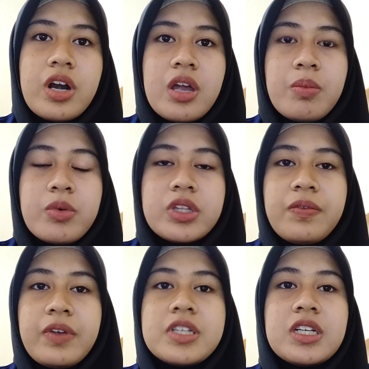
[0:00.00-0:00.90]

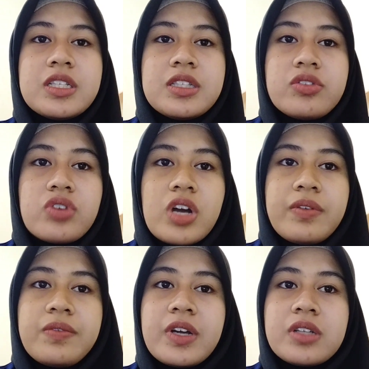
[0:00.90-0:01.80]
motivation is the driving
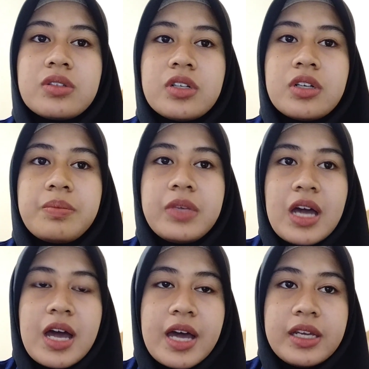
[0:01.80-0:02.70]
factor behind